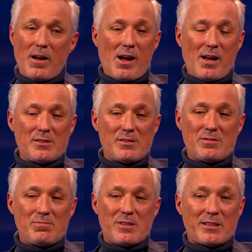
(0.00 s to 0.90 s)
and
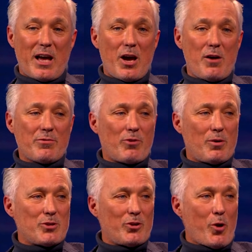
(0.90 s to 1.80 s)
the day after I
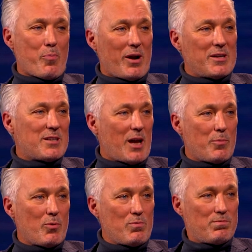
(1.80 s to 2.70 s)
was on the operating
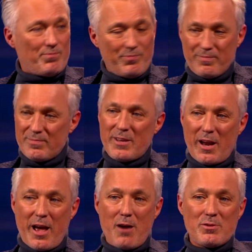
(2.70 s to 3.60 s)
table,
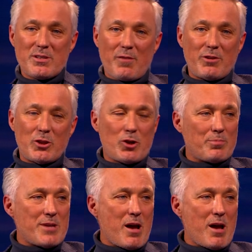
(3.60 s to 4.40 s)
10 hours having it chopped